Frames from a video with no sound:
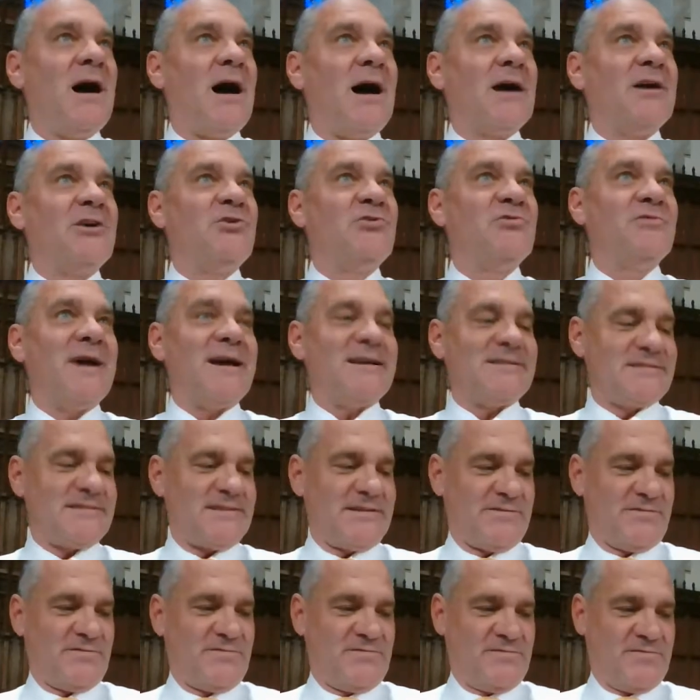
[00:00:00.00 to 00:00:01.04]

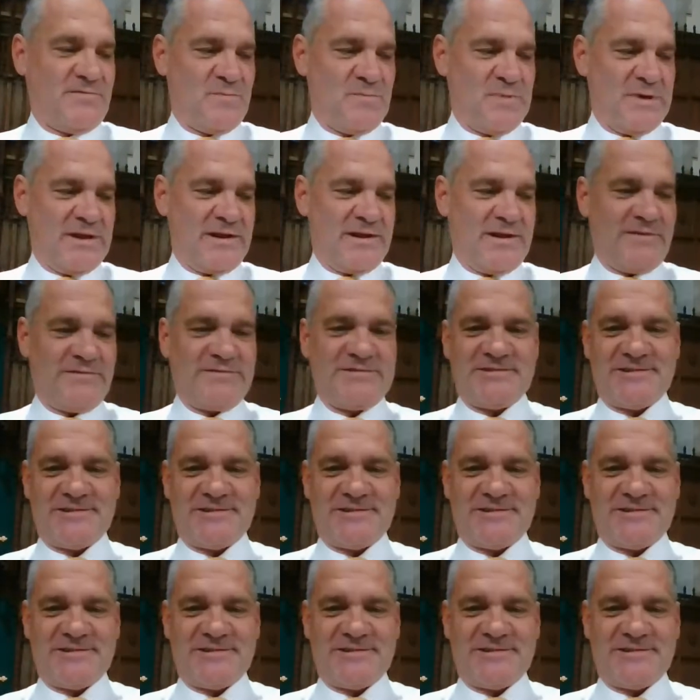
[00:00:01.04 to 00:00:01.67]
aggressive bit of